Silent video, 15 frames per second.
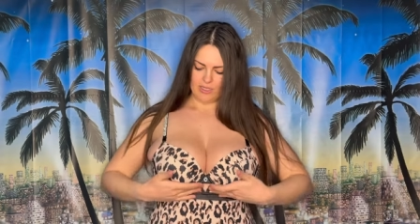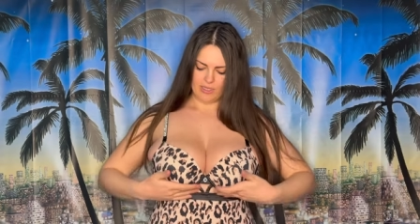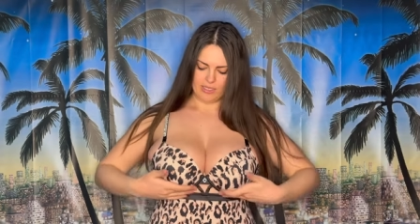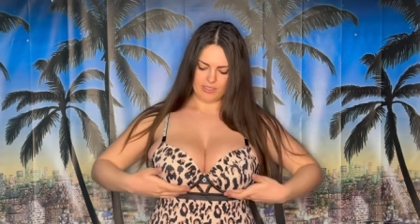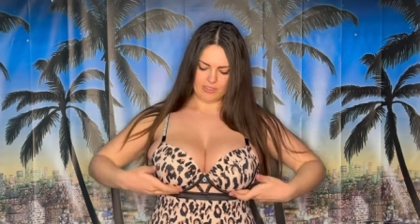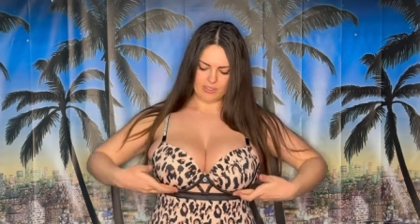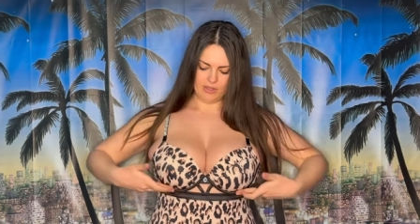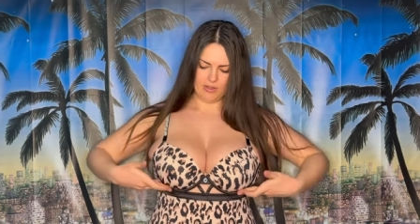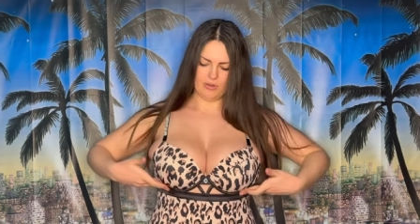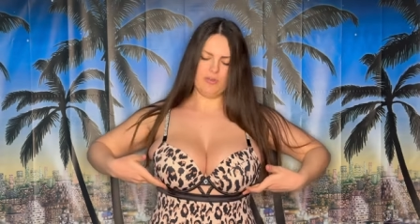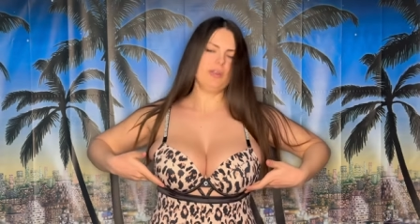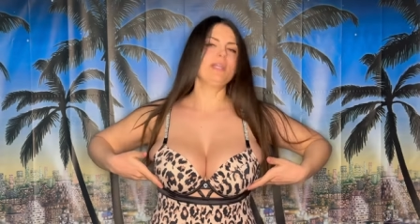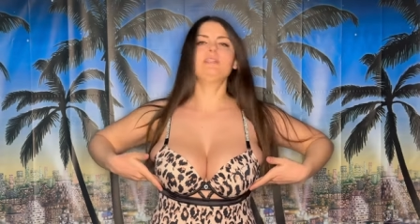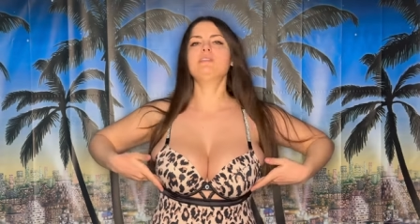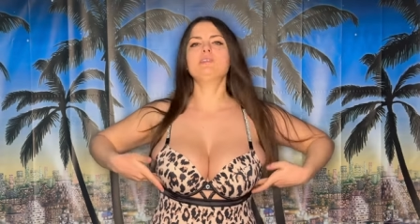It's got
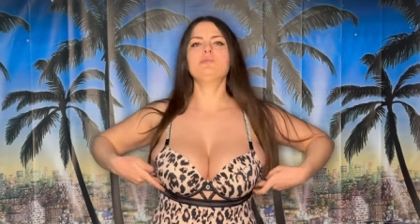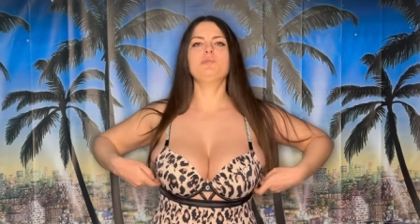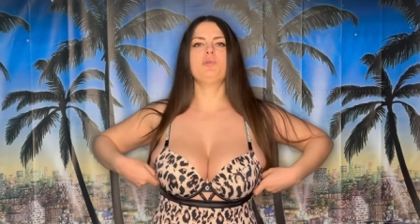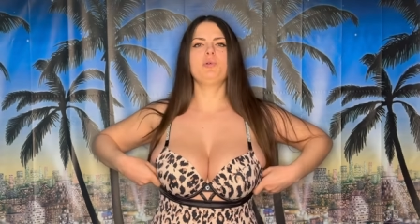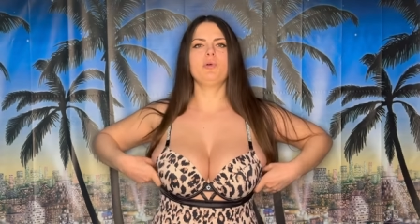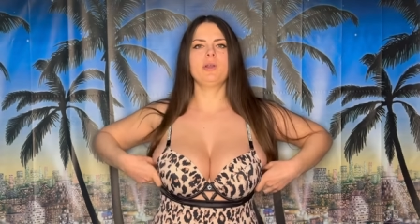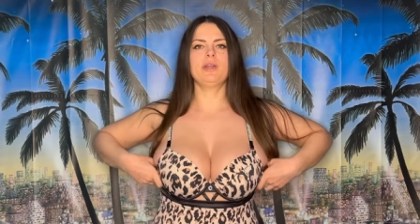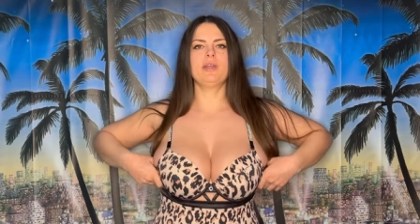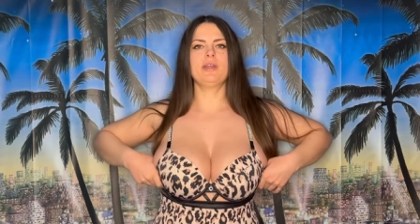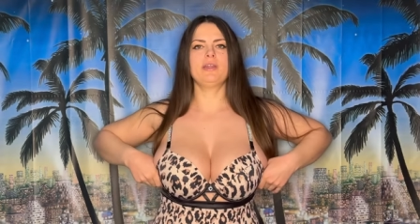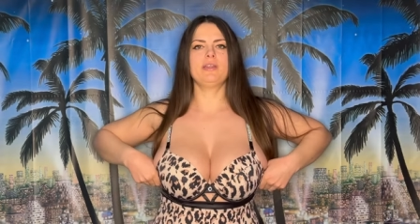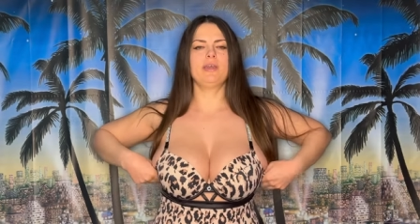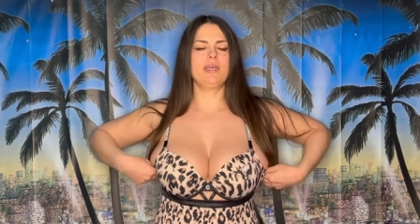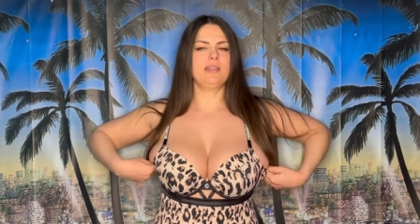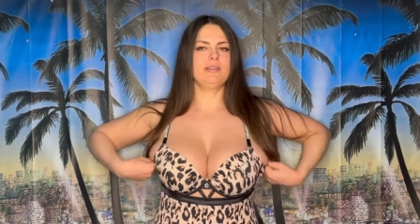great
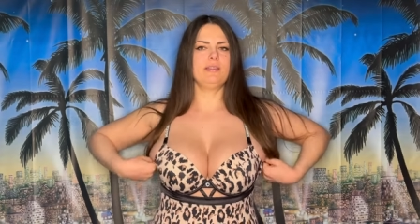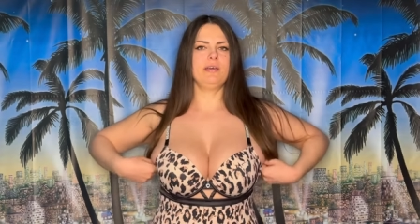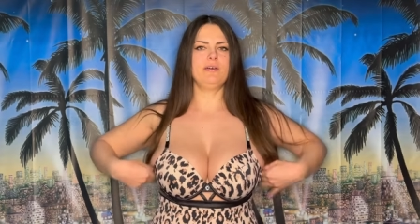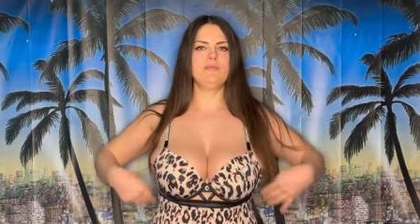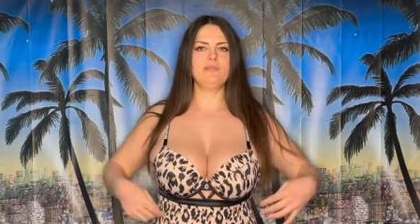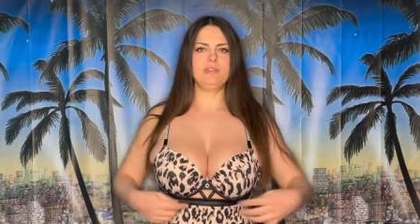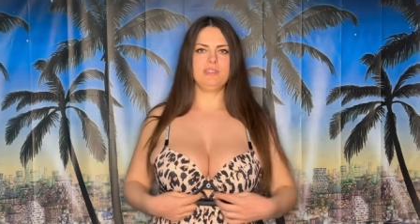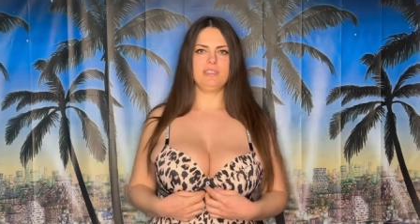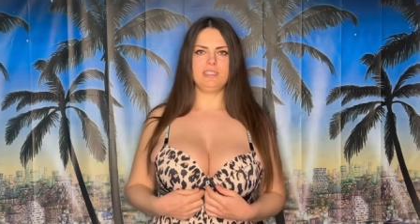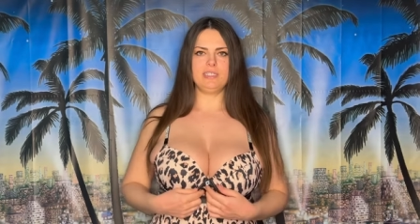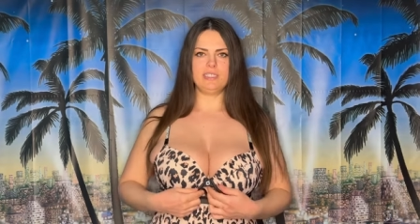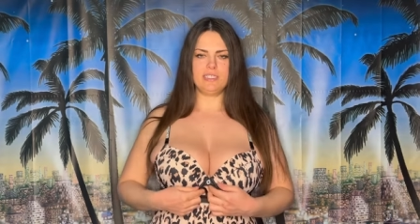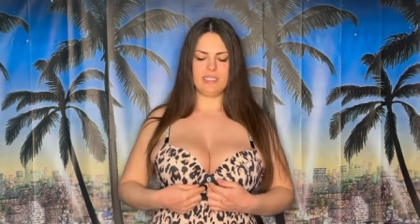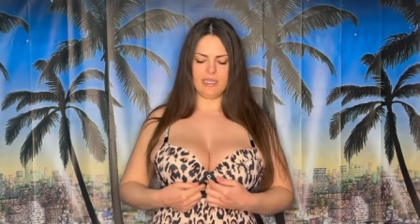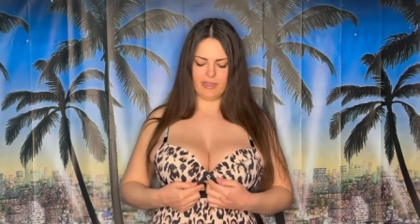support. I love the
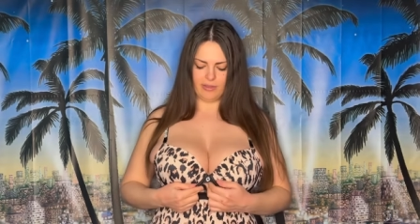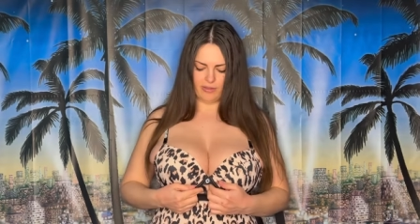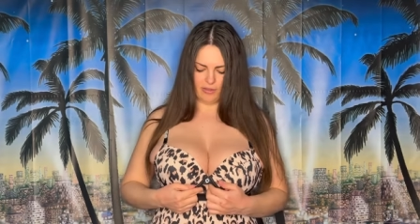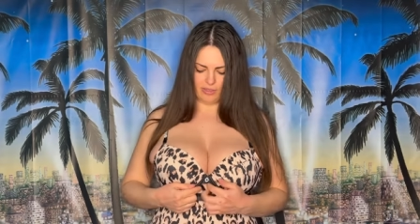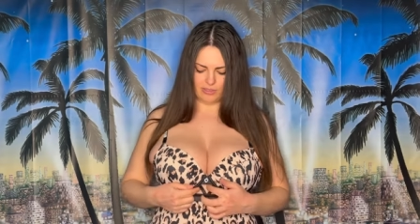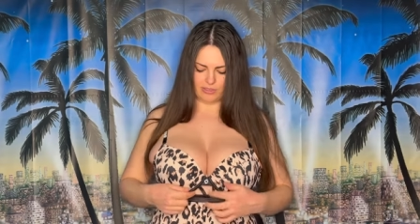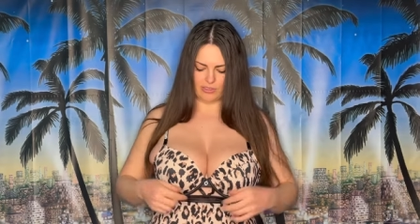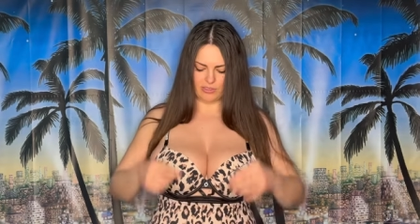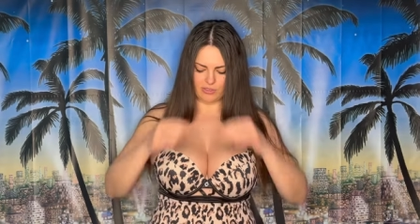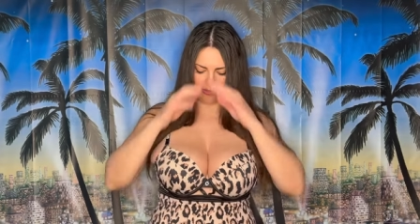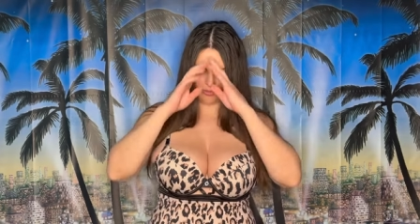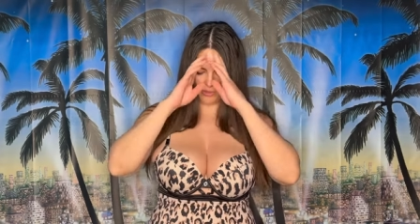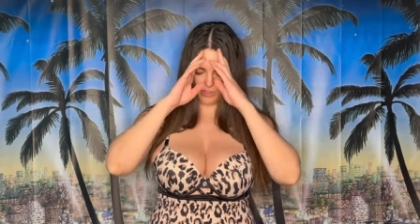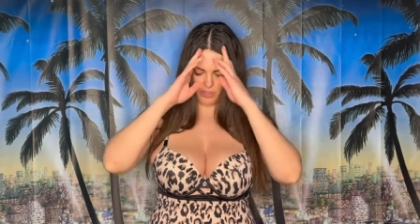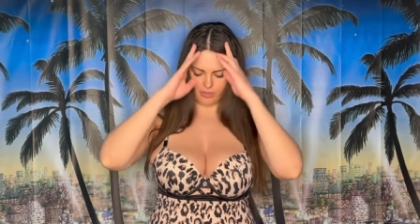detail. It's so
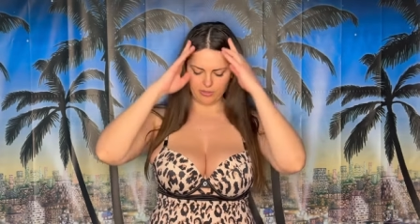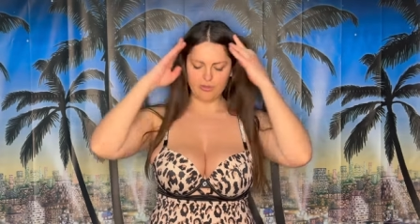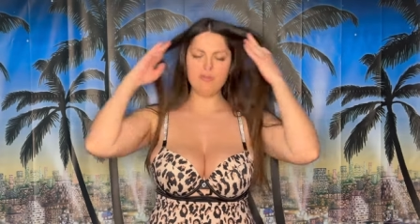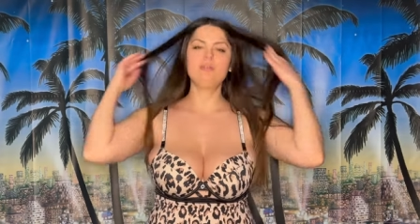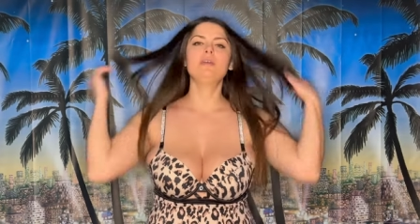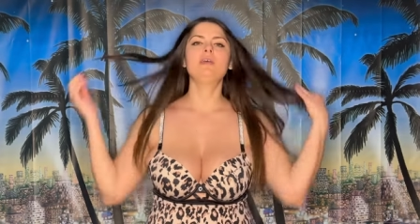cute.